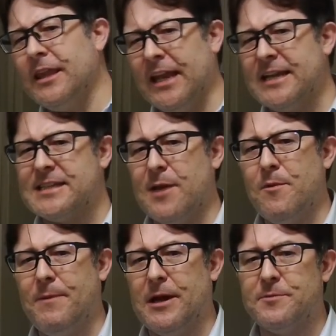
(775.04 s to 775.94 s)
the next
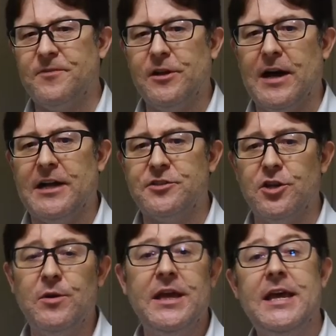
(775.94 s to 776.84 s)
gaming pickups video I'll
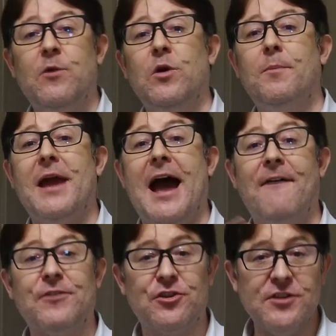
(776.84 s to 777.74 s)
do will be
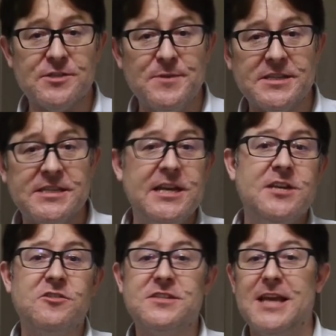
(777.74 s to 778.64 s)
after Christmas,
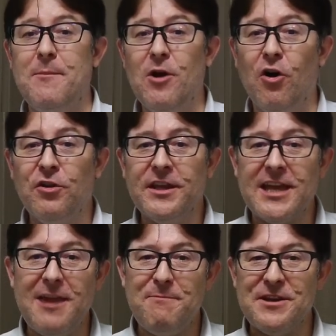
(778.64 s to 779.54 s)
so send me all the
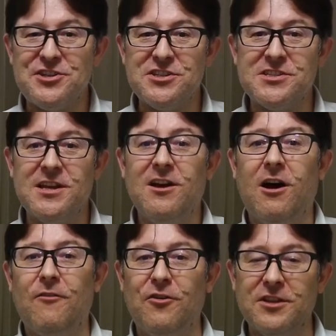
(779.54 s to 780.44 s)
game pictures
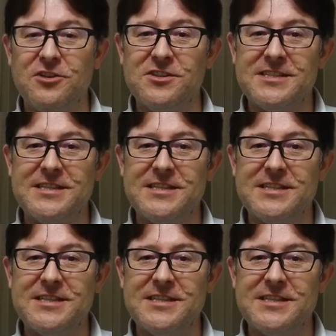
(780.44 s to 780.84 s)
of all the good